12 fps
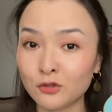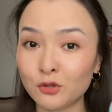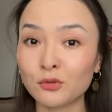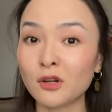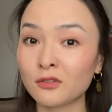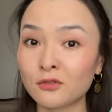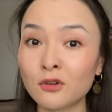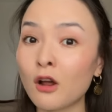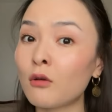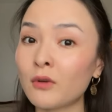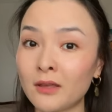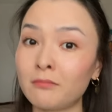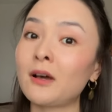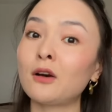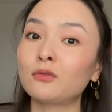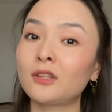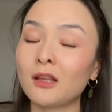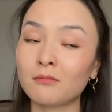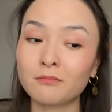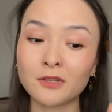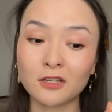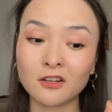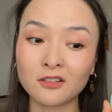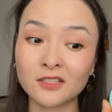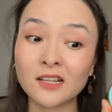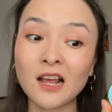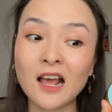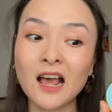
do not know about them, because